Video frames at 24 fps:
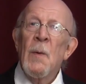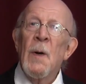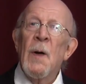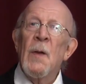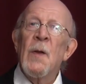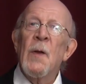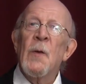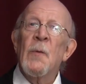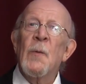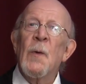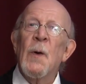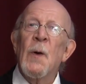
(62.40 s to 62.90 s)
While
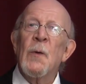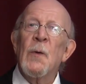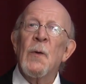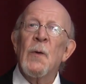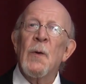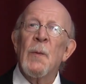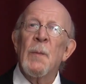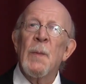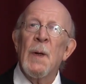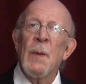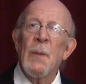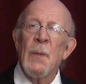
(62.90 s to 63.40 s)
this version
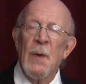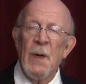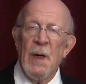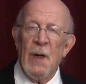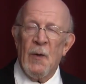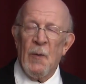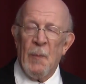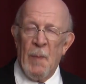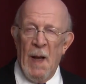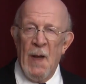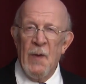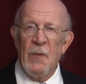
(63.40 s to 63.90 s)
is a bit more
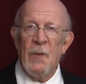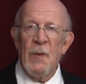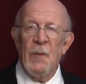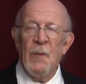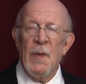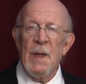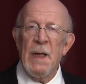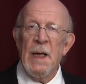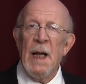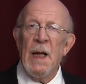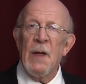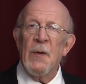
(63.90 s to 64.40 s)
expensive
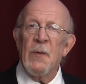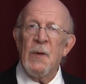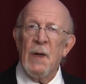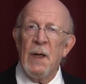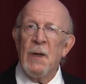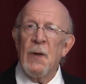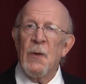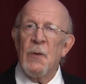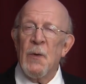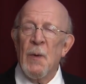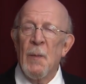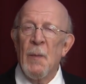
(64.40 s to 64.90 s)
than our
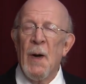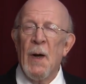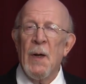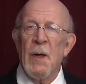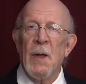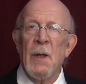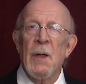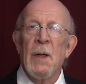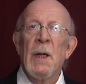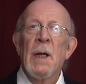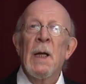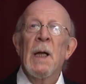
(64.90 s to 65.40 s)
signature
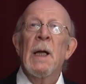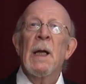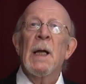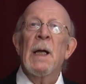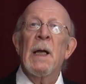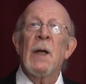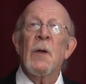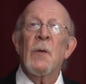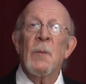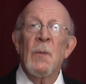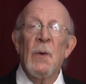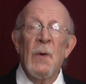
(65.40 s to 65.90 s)
model,
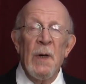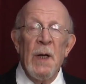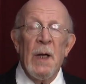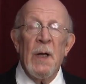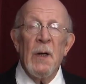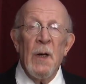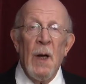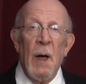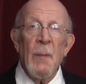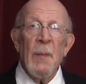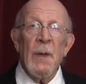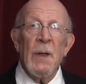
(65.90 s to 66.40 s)
it's more
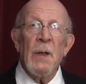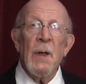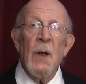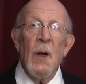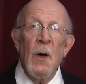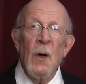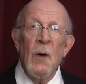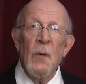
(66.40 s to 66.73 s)
economical